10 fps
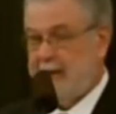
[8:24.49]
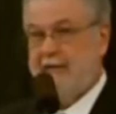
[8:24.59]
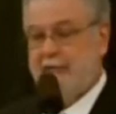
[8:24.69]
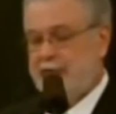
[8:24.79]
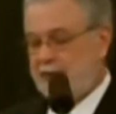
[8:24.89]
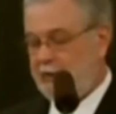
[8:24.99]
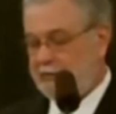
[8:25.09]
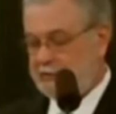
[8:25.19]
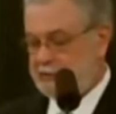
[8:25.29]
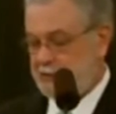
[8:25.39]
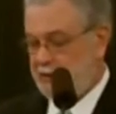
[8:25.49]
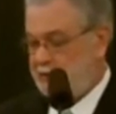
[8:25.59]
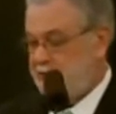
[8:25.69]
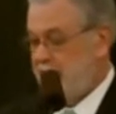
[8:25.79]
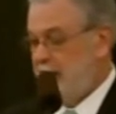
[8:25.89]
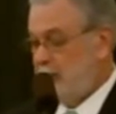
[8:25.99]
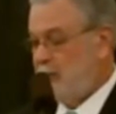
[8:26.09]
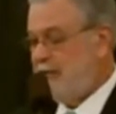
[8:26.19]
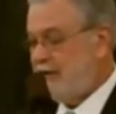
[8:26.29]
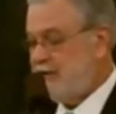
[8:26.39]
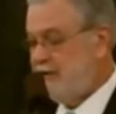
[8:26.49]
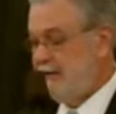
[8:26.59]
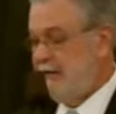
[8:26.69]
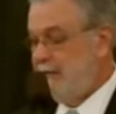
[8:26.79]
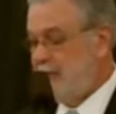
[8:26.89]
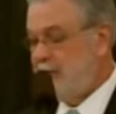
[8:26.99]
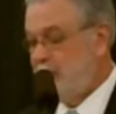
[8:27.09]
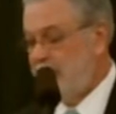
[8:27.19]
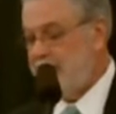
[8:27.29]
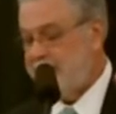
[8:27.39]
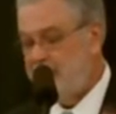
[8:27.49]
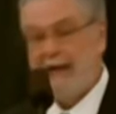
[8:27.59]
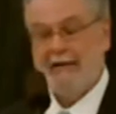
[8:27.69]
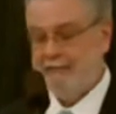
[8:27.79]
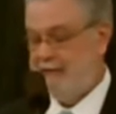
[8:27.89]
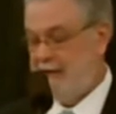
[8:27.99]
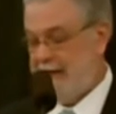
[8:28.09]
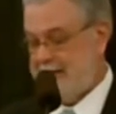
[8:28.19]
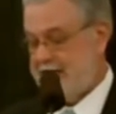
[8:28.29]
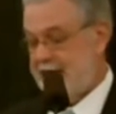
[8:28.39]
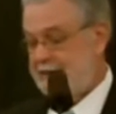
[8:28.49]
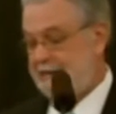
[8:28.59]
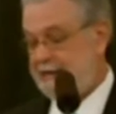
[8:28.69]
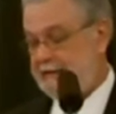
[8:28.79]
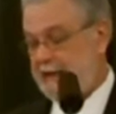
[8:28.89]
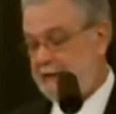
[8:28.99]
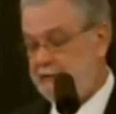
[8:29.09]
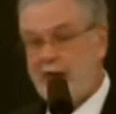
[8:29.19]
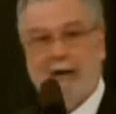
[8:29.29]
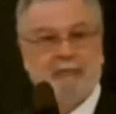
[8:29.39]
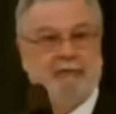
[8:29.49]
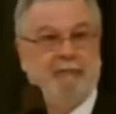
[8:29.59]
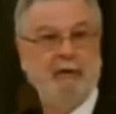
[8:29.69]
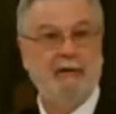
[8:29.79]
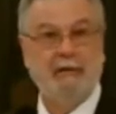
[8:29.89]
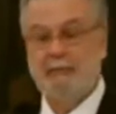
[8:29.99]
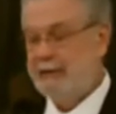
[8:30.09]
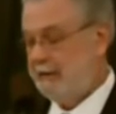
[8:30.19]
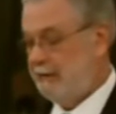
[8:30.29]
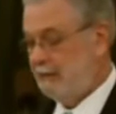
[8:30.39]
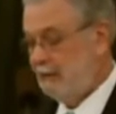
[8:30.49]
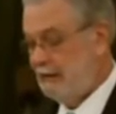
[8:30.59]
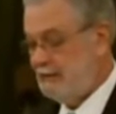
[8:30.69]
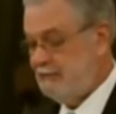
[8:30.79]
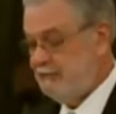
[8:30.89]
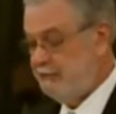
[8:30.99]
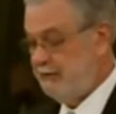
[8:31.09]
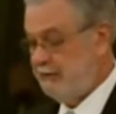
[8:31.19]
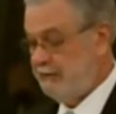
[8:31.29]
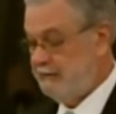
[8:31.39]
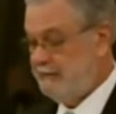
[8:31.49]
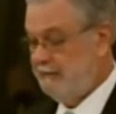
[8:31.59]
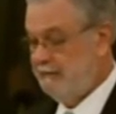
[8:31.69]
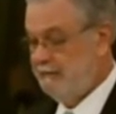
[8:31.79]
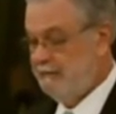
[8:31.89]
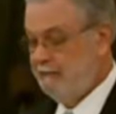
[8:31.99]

And as you saw on the charts, we've actually been really flat for the last decade and dropped a little bit in the last few years.